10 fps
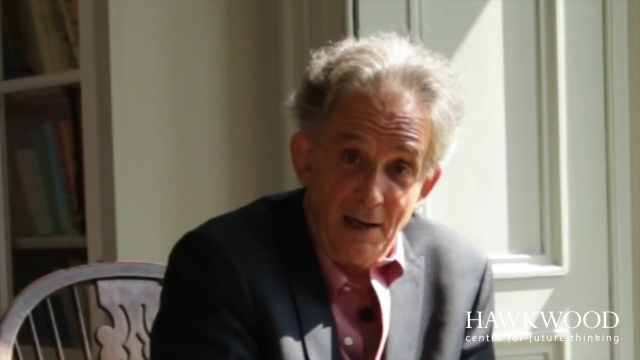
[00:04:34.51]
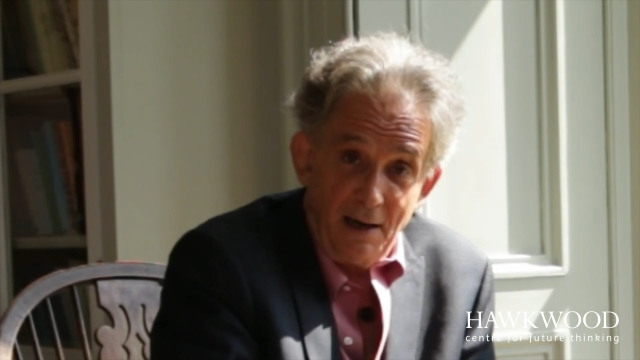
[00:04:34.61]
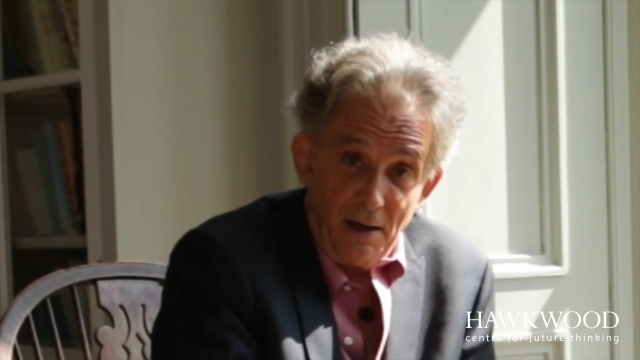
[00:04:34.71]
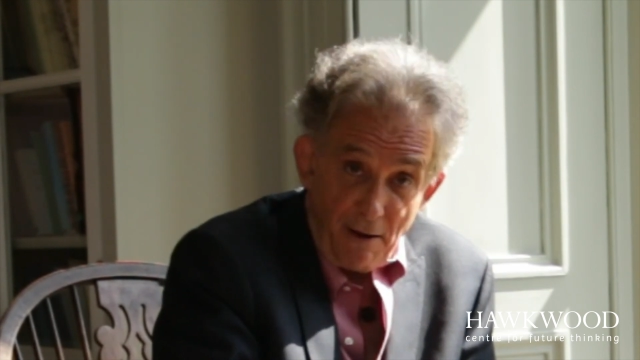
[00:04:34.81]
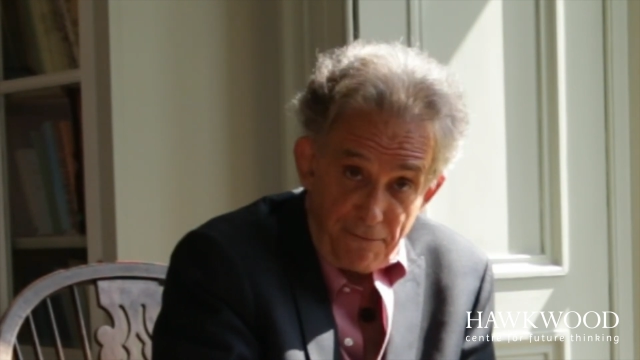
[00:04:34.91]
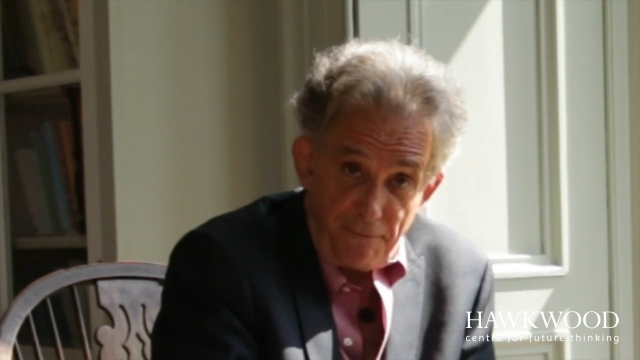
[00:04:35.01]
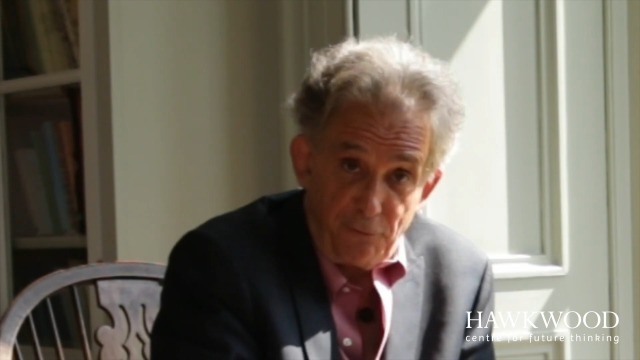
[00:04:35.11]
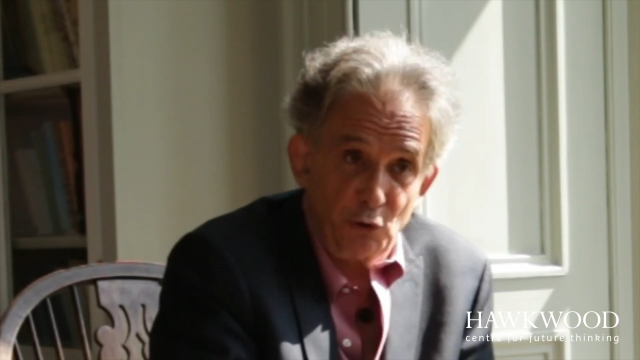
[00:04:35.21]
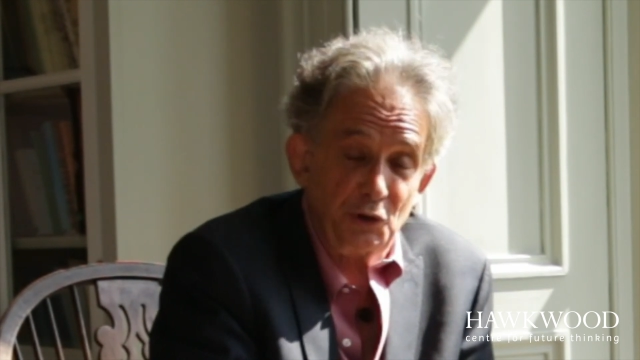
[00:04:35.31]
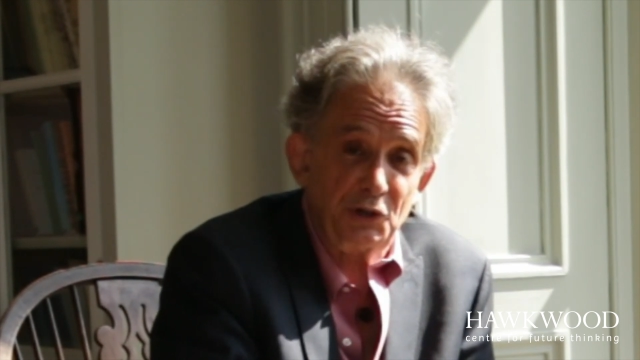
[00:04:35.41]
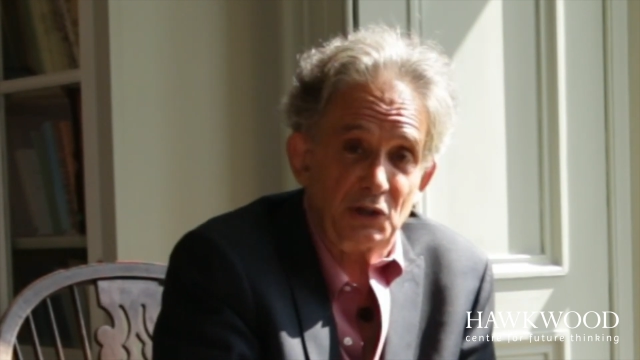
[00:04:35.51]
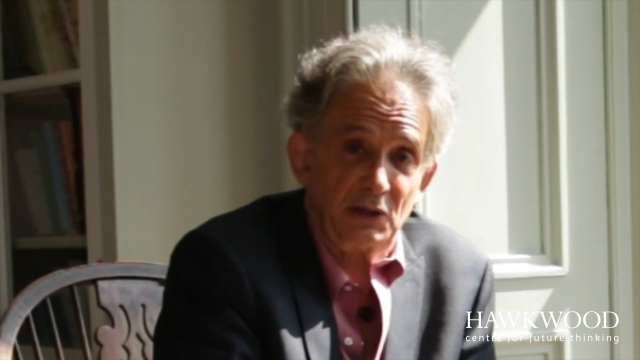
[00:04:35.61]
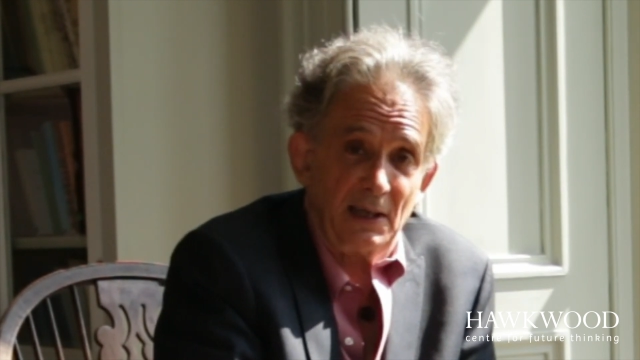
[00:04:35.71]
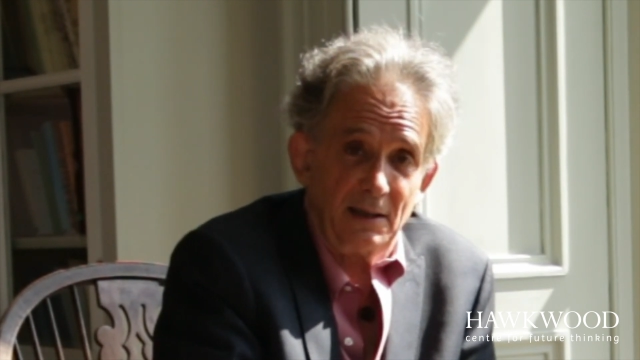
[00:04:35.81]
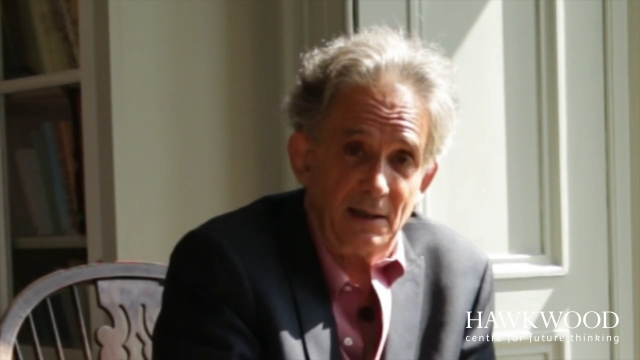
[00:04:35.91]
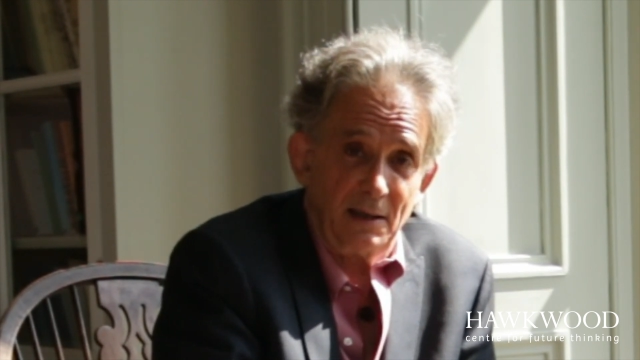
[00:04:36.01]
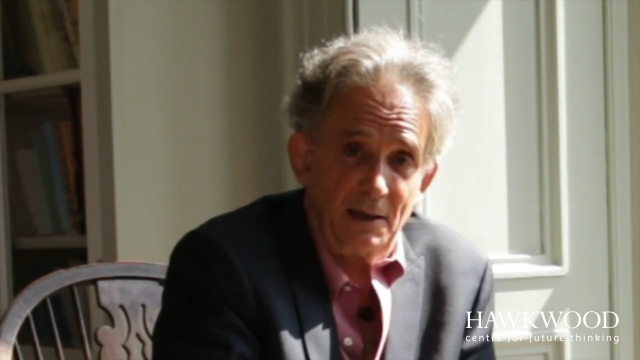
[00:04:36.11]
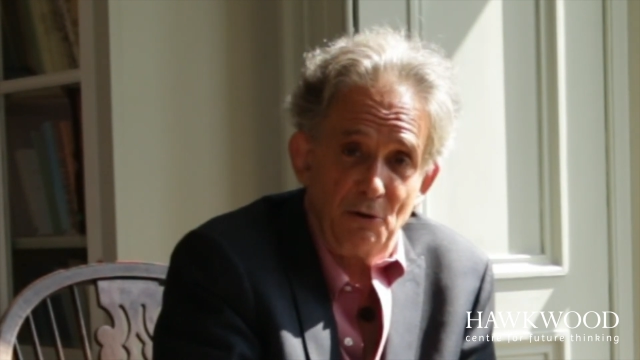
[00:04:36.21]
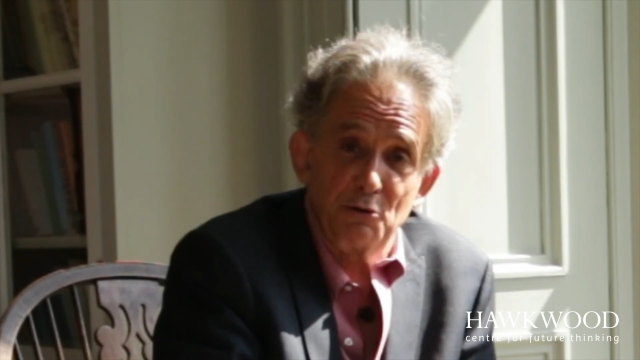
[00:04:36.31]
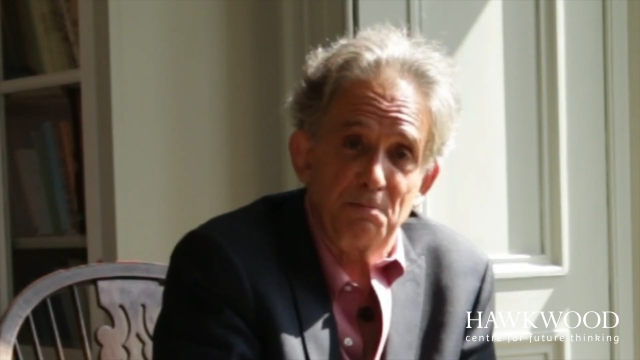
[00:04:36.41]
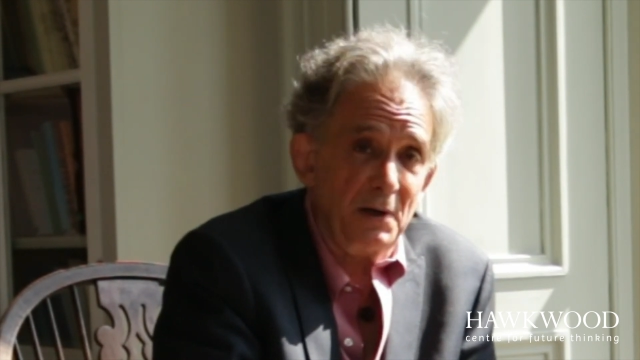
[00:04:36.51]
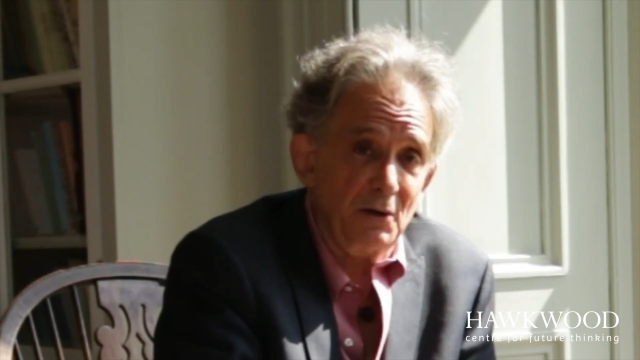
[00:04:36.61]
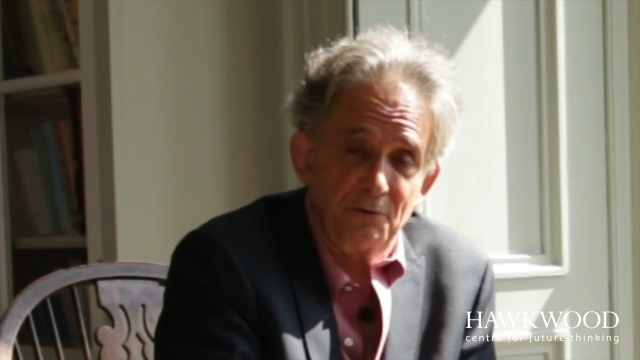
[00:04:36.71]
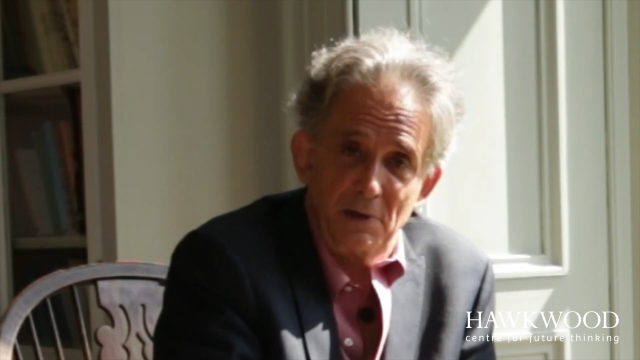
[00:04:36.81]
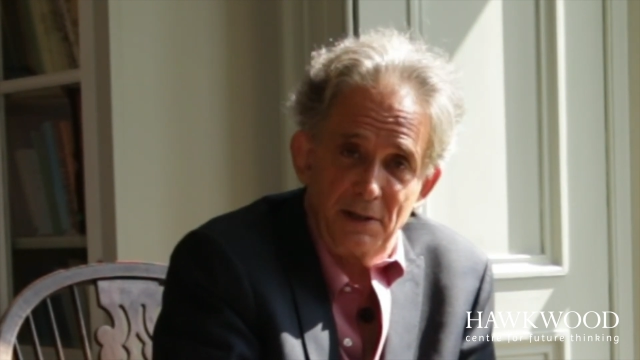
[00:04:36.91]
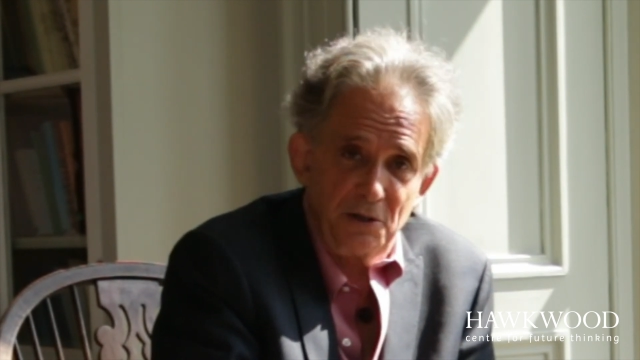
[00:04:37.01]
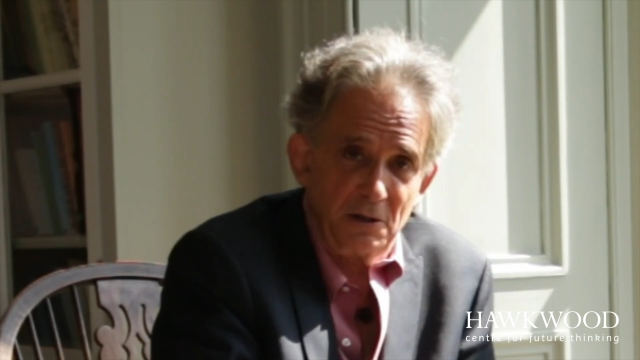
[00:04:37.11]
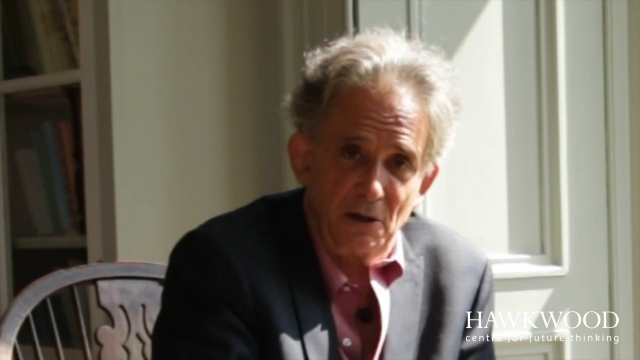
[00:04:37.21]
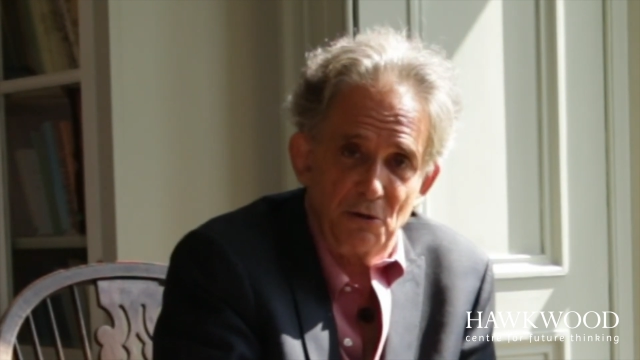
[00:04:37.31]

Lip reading: A love force that goes beyond religion,